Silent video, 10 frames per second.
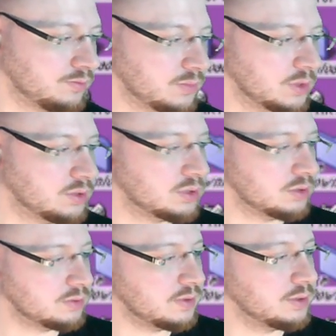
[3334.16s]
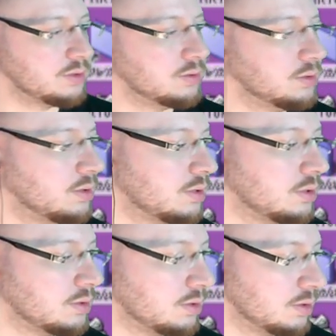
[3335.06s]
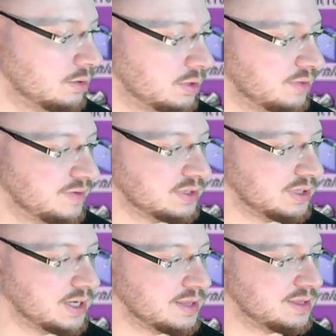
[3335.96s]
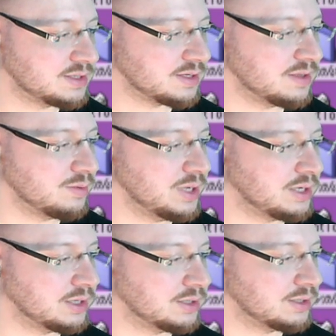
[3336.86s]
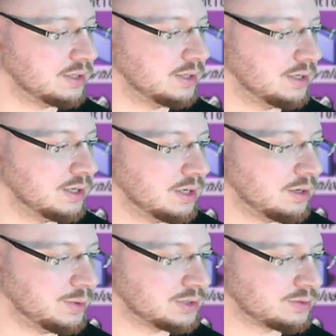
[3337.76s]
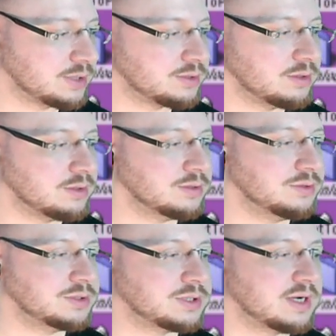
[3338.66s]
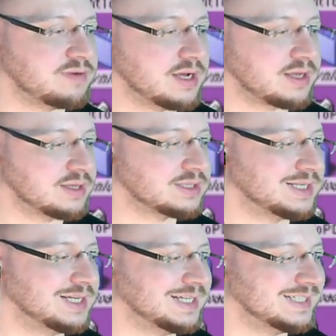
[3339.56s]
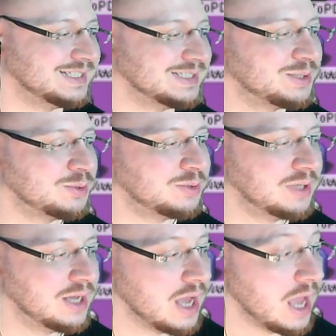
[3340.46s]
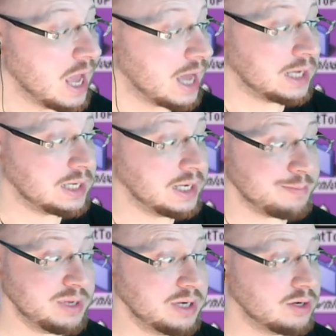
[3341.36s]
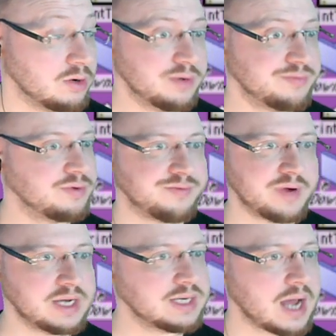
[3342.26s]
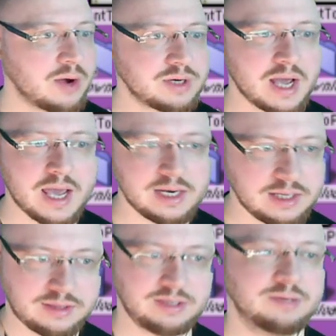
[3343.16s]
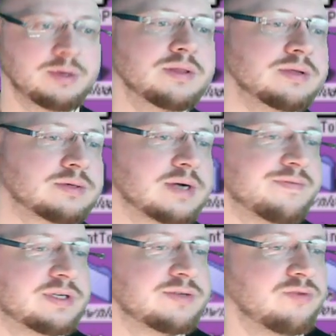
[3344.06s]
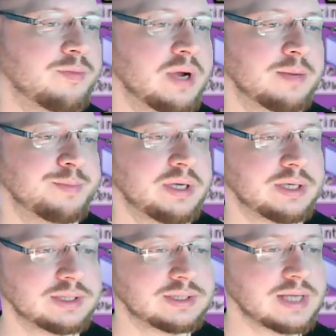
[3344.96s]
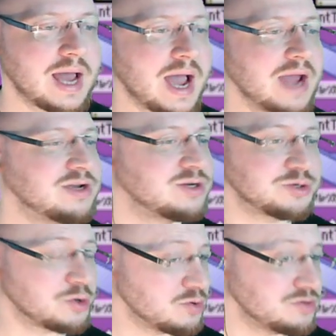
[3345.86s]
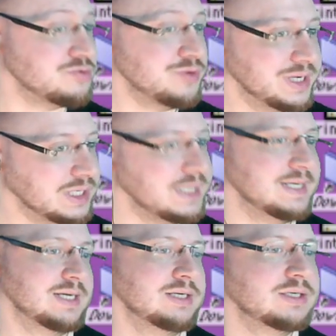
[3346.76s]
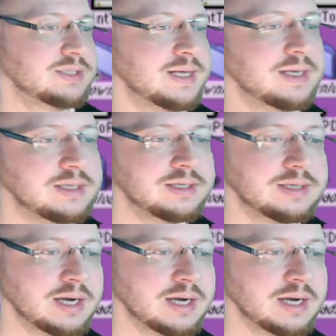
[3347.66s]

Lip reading: Just sounds very cool. You think you're going to investigate this on the weekend. Always great to learn new stuff like this. Cool. Let me know if you find out anything about this graphics format, because I don't really understand it.